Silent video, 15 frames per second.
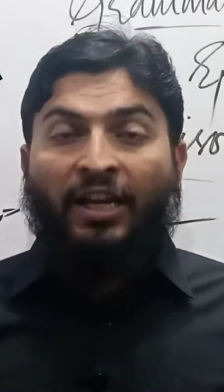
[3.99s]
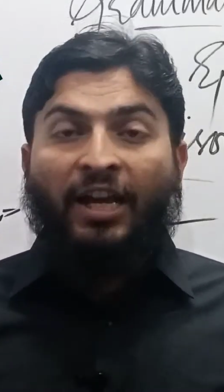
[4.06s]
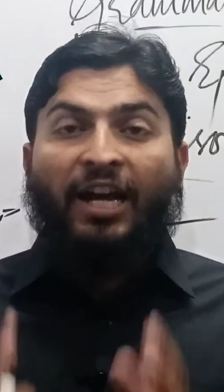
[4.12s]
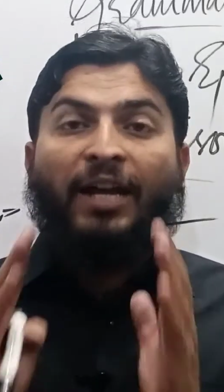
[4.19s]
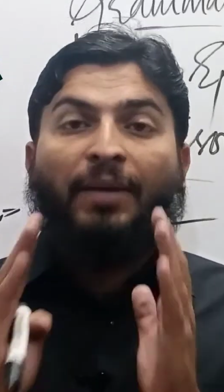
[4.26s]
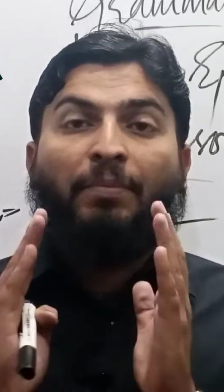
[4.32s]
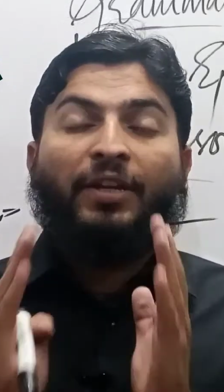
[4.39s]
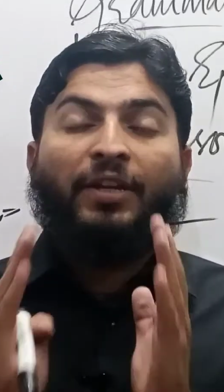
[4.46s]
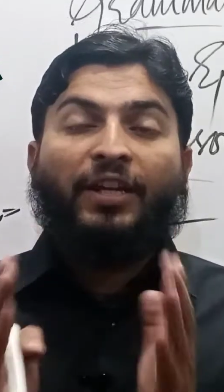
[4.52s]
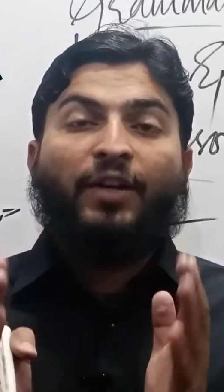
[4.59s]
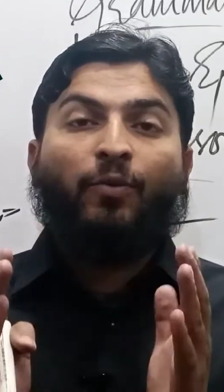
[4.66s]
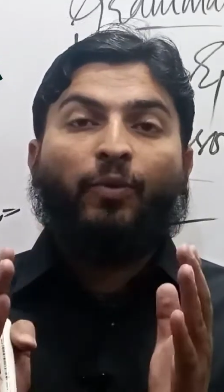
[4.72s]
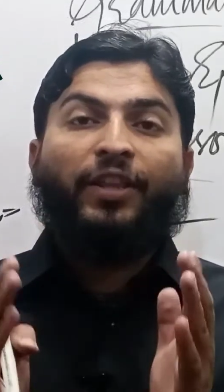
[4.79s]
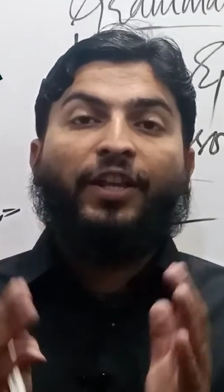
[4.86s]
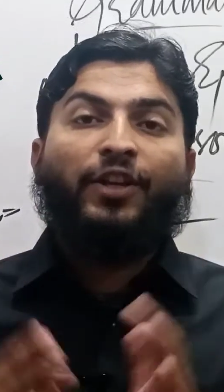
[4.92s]
I'm here
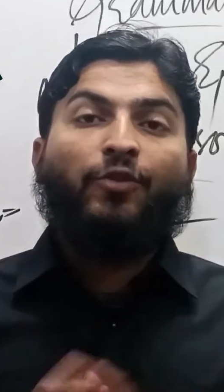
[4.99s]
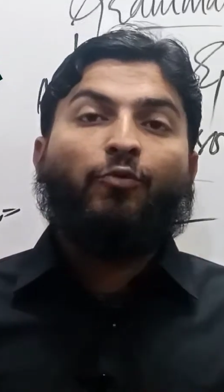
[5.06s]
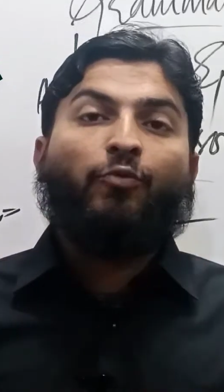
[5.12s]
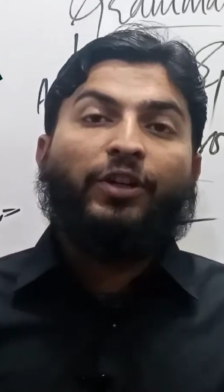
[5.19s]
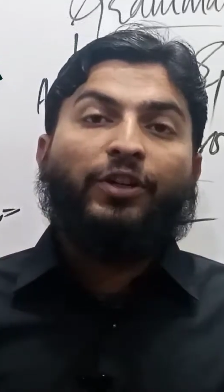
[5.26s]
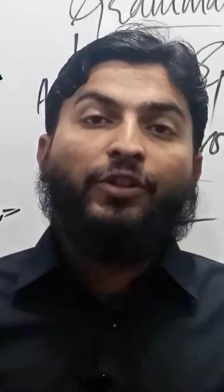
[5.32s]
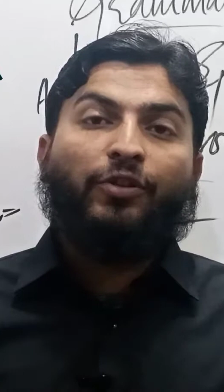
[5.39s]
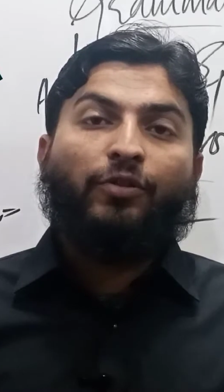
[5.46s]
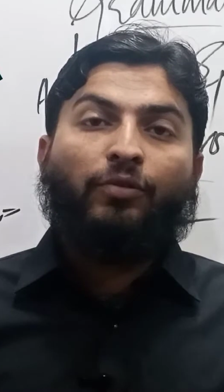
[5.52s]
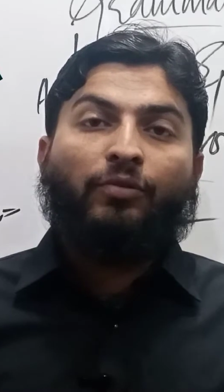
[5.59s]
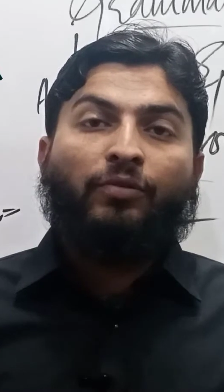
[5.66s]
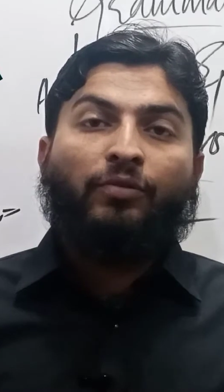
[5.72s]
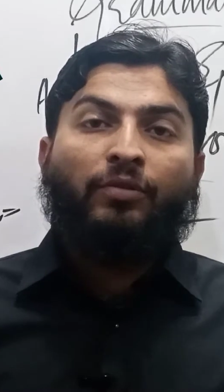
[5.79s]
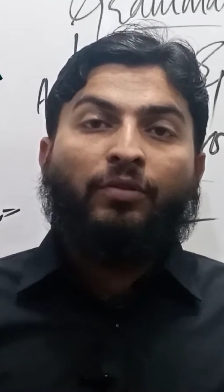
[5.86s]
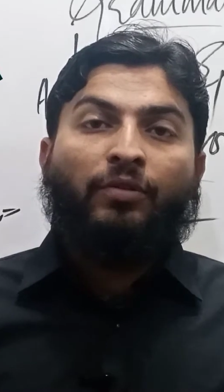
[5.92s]
with a new video
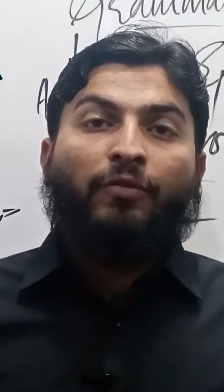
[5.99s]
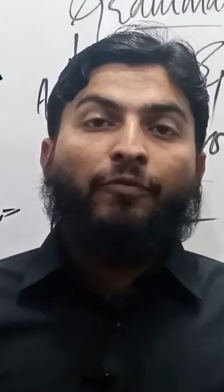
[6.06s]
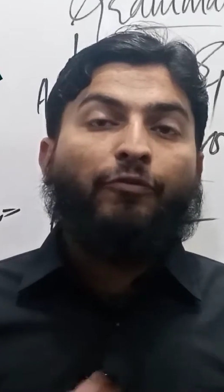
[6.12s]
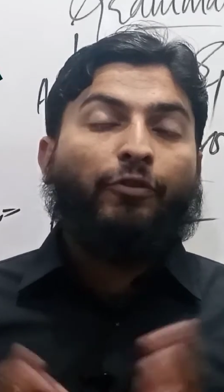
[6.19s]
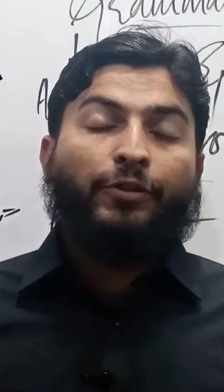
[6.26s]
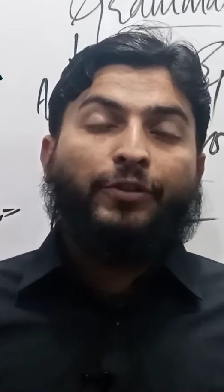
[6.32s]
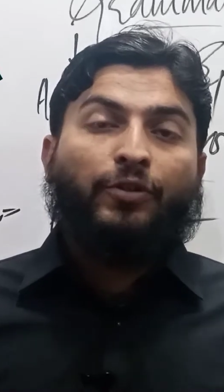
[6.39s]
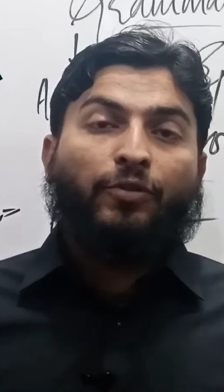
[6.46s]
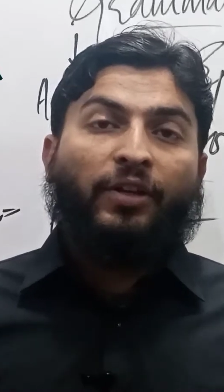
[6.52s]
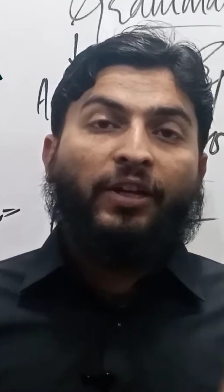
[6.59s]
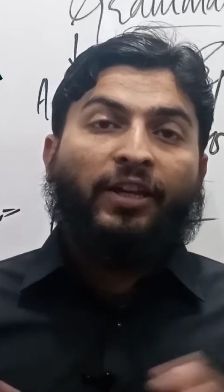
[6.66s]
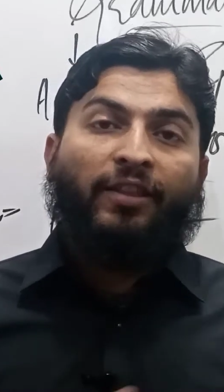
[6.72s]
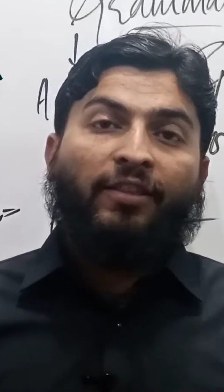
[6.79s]
for today.